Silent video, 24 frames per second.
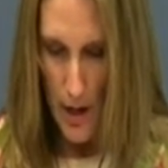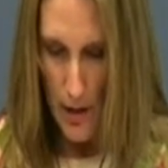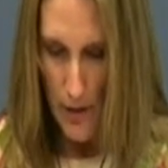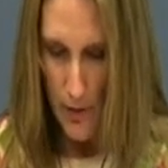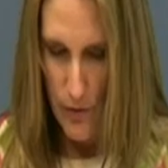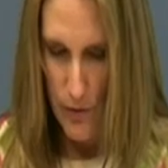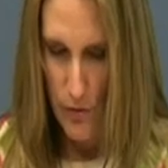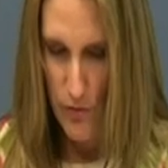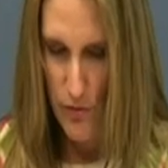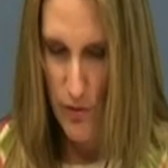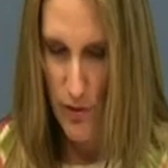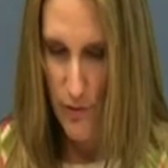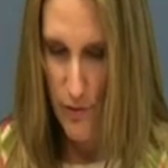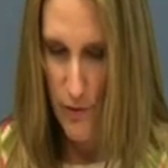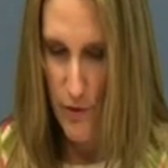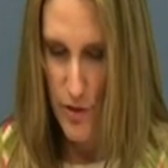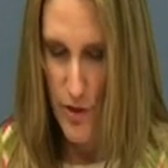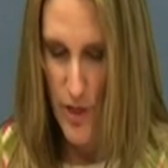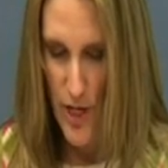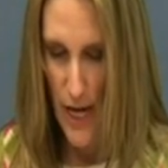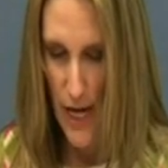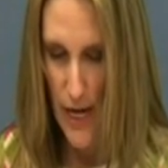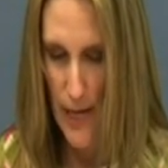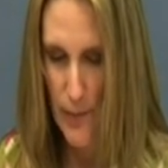There's
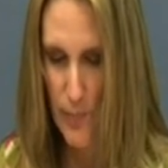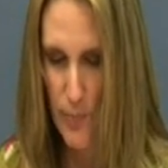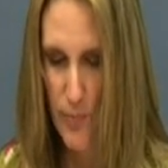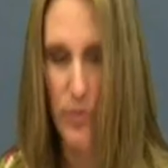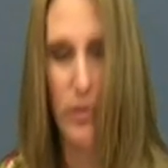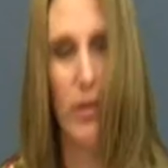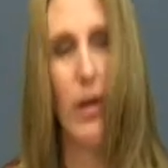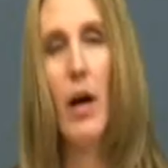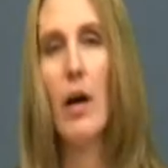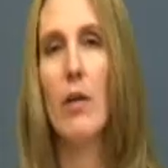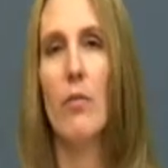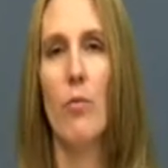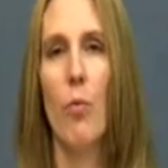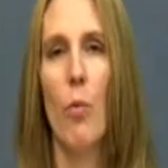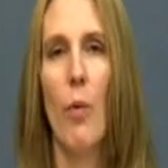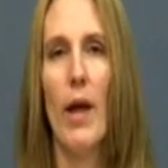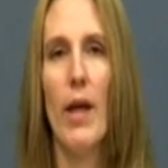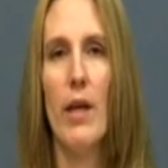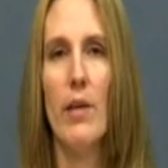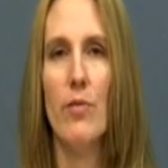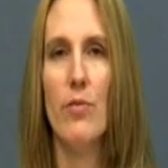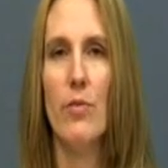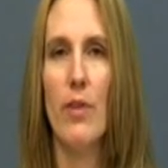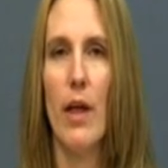different types of
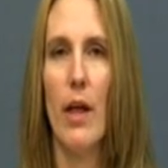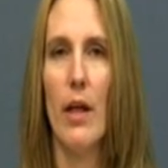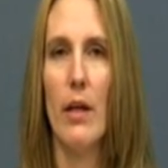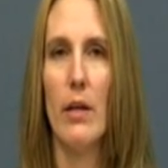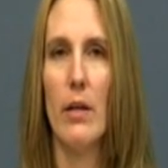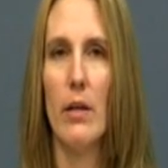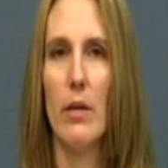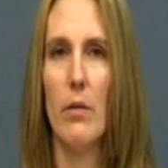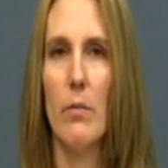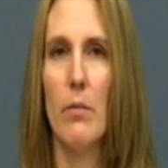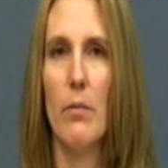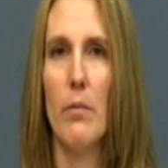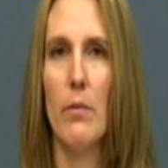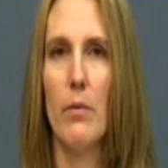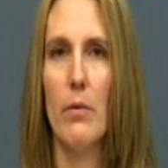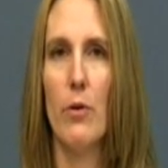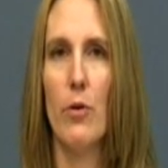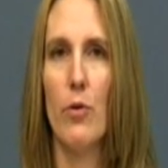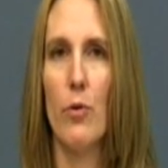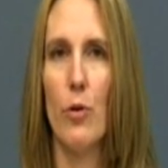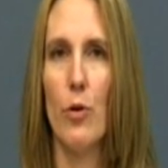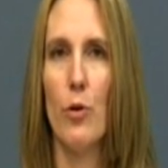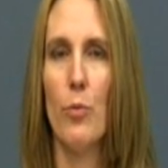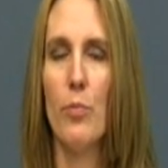ways that
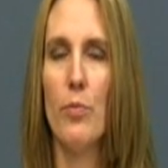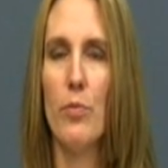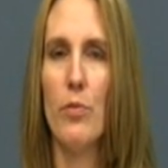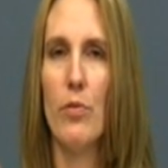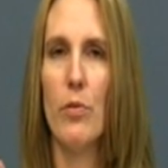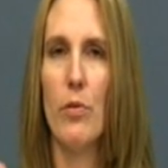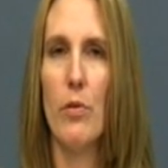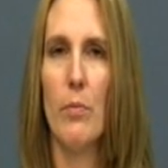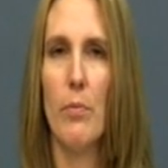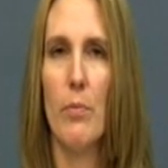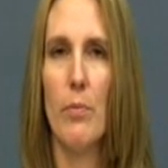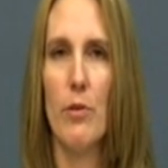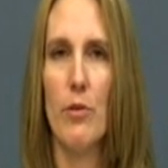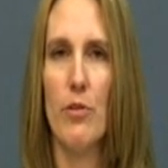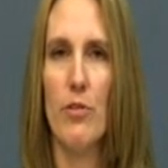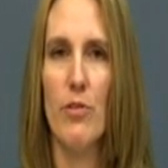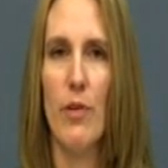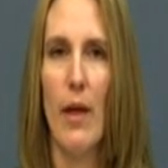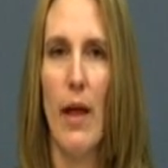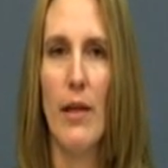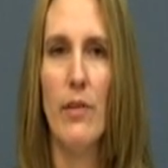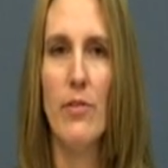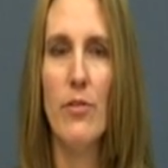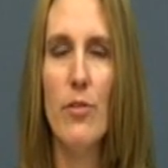groups
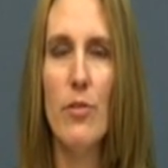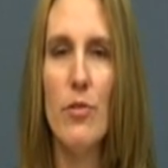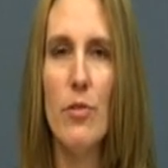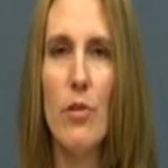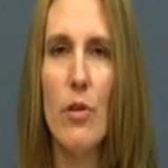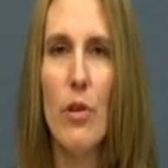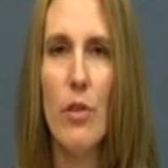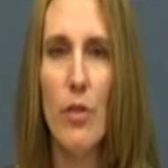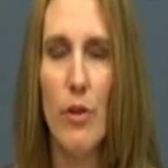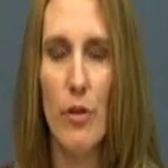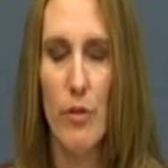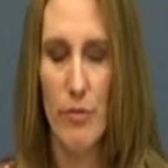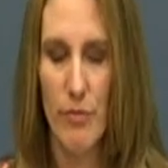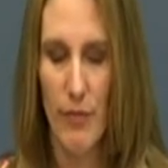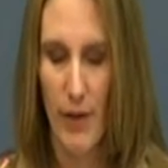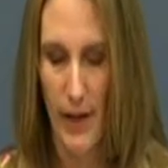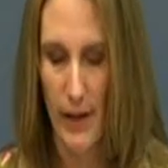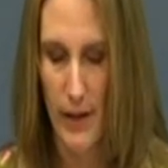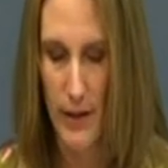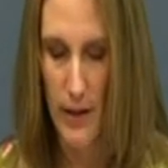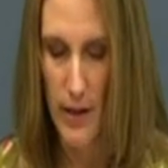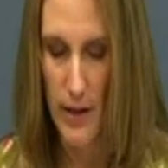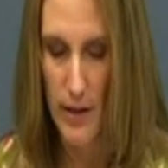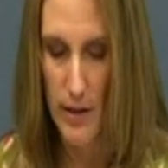present their
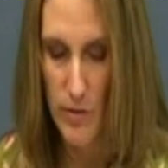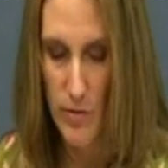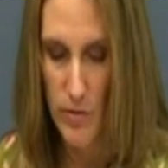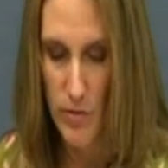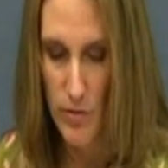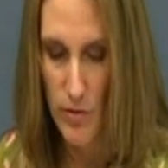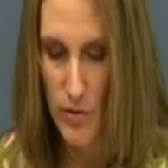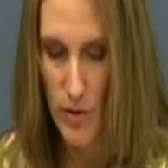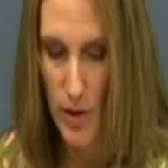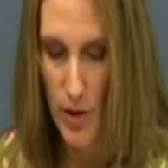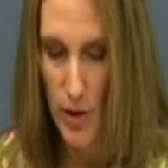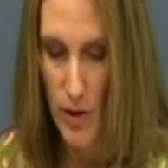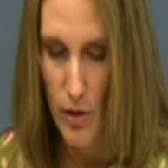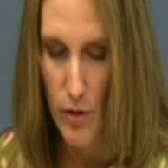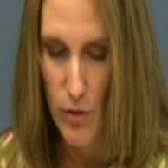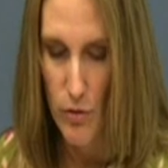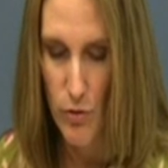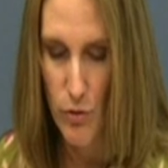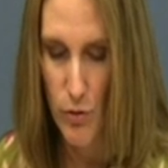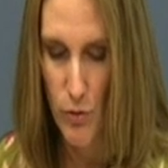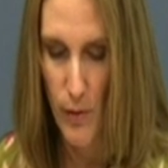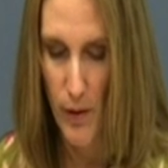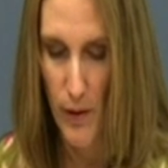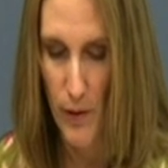findings
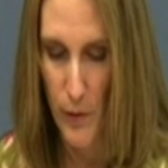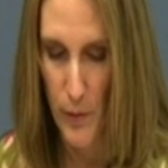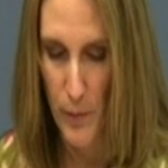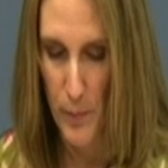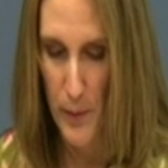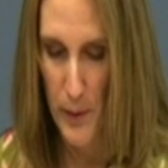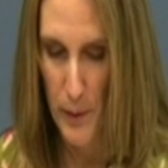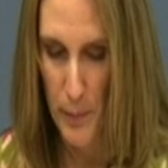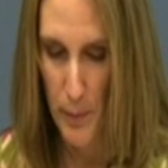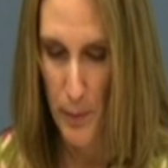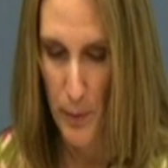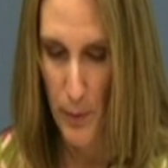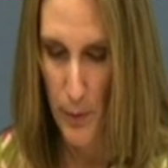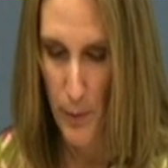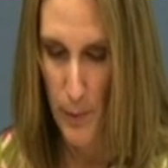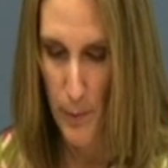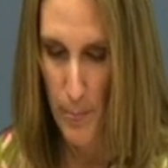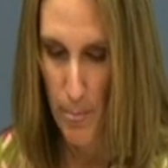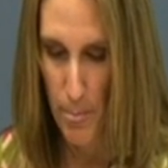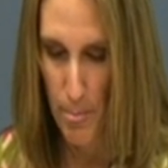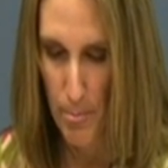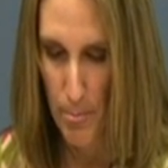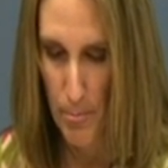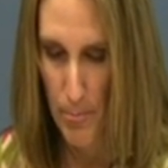to other
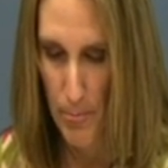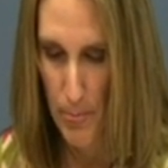people.